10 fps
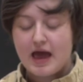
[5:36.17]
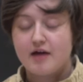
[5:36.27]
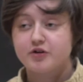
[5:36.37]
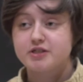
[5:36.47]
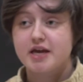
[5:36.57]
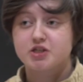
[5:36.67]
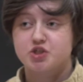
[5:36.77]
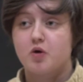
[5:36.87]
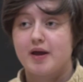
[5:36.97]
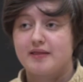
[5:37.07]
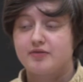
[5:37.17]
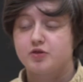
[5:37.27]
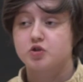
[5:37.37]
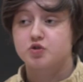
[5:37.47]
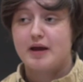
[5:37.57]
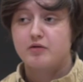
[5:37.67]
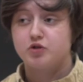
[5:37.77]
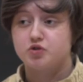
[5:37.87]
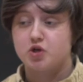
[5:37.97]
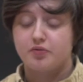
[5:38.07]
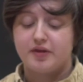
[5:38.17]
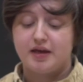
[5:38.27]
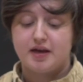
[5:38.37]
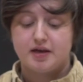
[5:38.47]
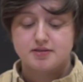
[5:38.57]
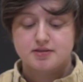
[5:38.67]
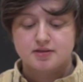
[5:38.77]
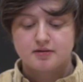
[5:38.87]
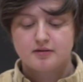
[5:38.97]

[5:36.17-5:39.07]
Every day is knowing that those around you don't think it is.